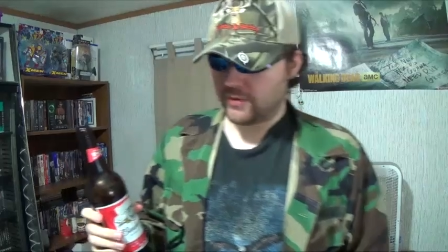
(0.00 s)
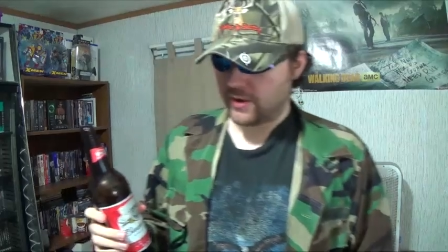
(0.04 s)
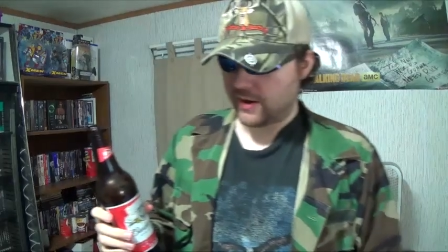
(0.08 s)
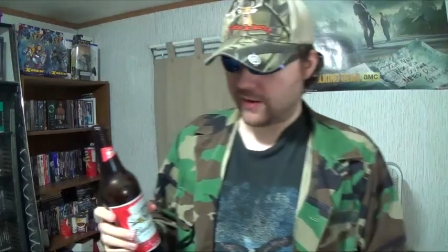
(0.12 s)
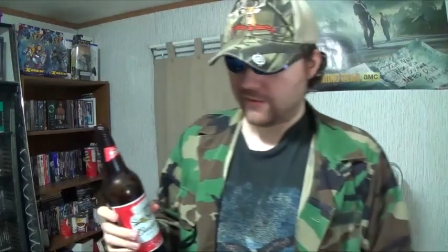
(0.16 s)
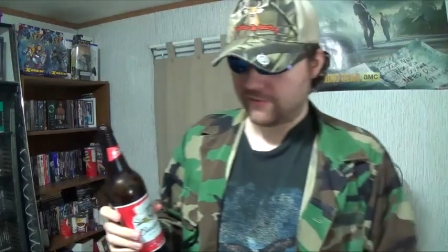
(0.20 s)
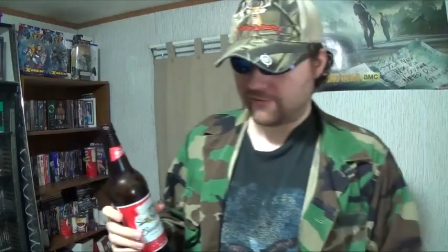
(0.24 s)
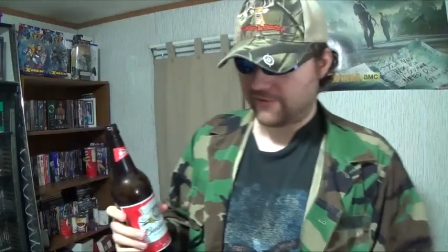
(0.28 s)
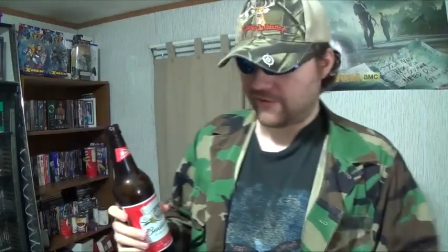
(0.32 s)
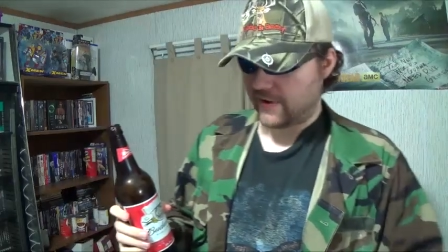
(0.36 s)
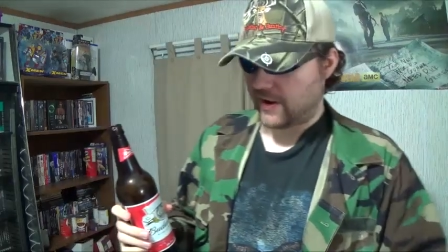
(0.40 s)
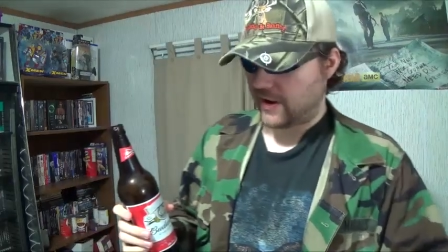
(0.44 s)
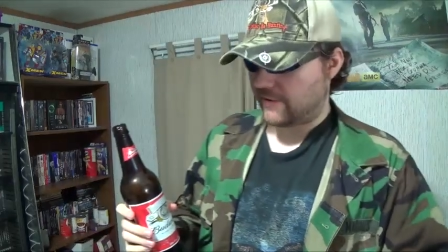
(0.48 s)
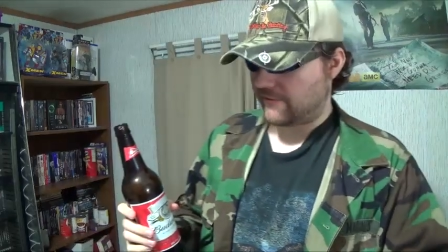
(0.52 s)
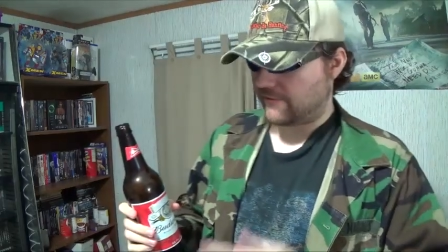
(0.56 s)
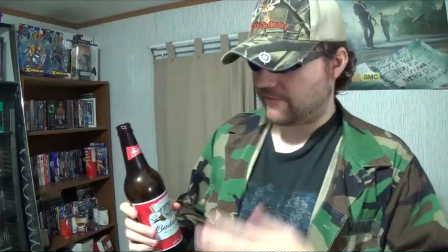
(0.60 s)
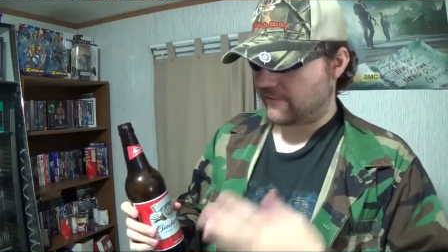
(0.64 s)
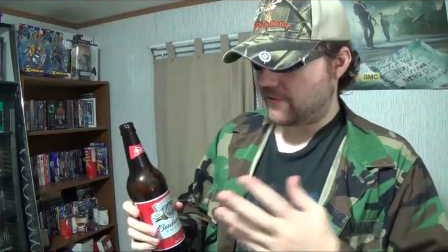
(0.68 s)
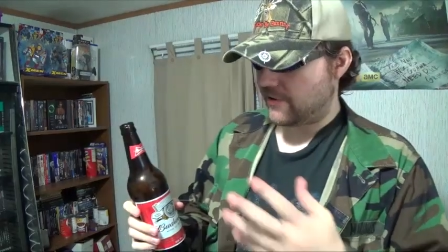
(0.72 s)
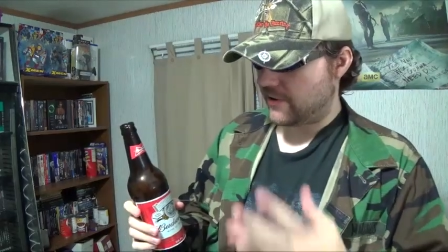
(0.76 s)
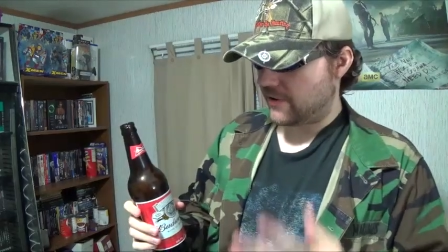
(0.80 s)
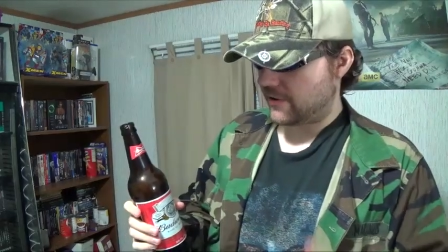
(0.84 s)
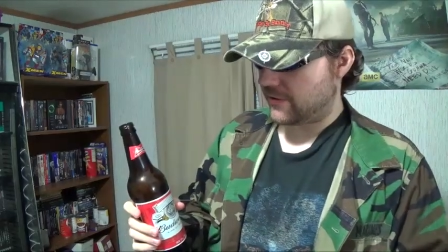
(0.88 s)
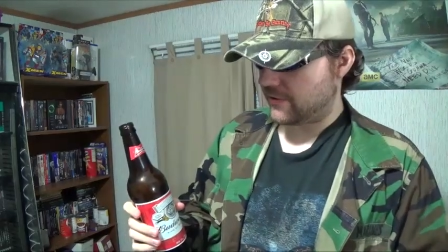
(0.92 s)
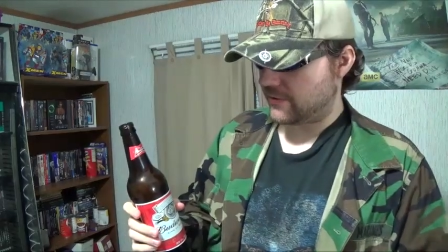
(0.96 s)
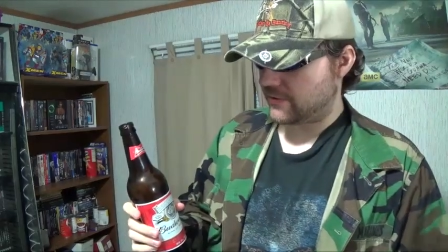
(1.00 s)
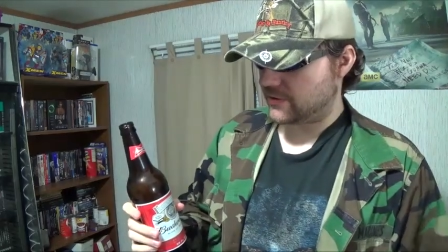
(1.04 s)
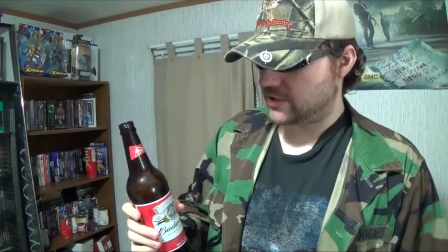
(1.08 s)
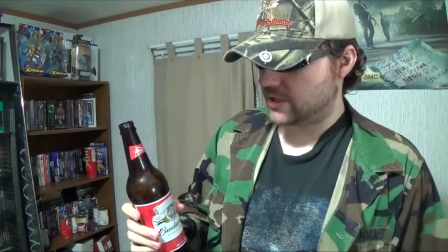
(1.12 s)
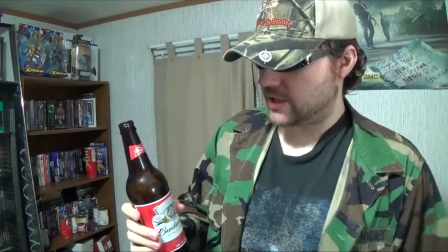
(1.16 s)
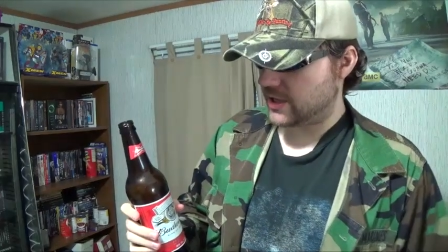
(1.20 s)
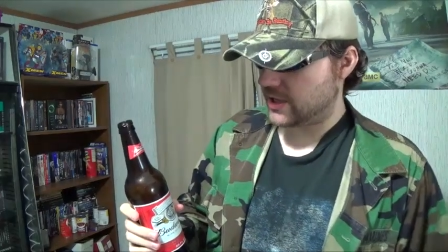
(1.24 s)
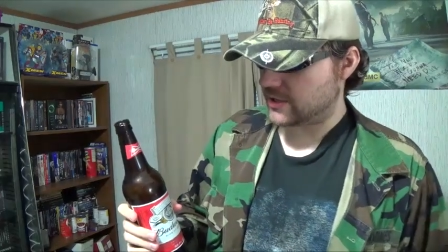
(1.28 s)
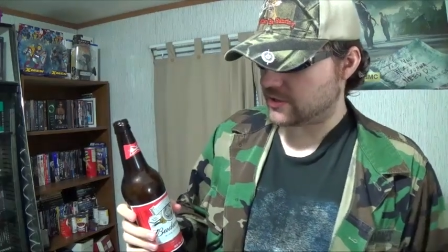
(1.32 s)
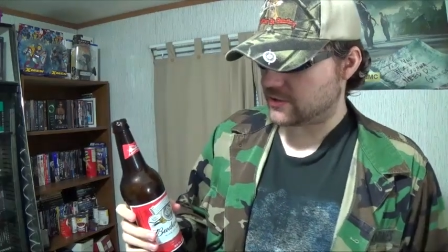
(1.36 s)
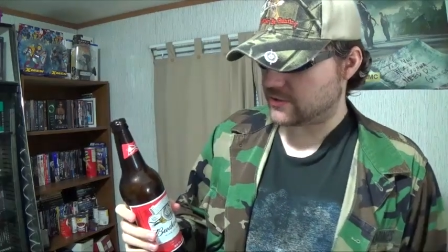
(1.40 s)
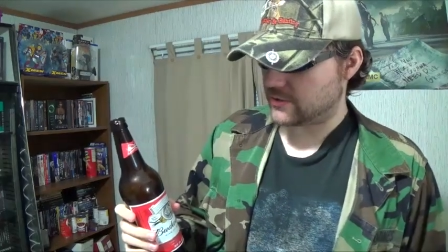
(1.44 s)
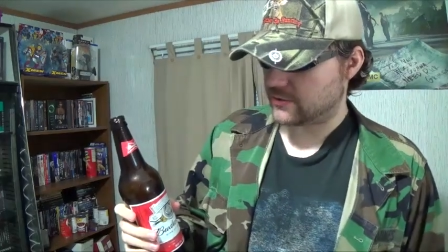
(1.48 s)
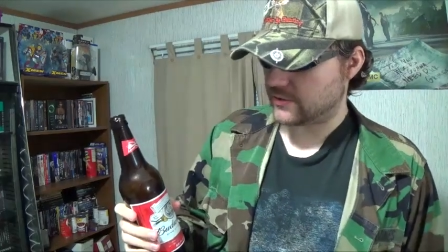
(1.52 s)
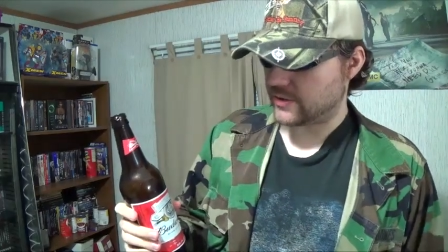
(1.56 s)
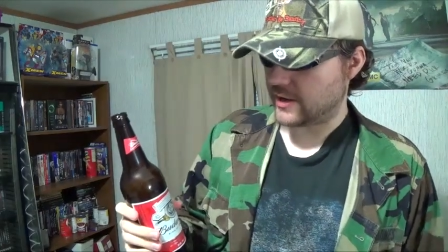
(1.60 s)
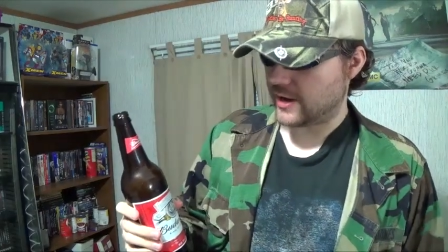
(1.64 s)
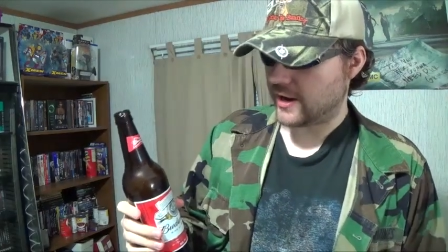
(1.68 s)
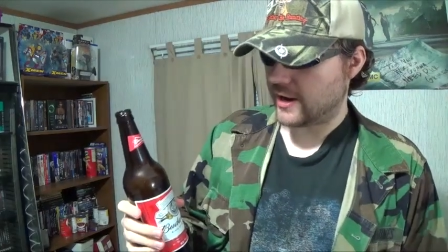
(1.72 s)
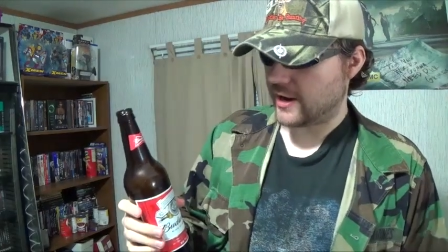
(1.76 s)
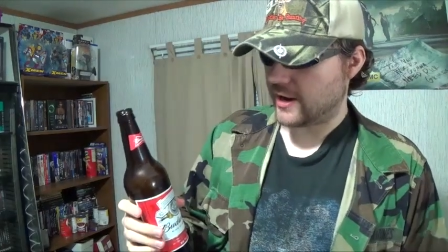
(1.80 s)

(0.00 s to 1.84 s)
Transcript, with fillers: that fat fucker Jester that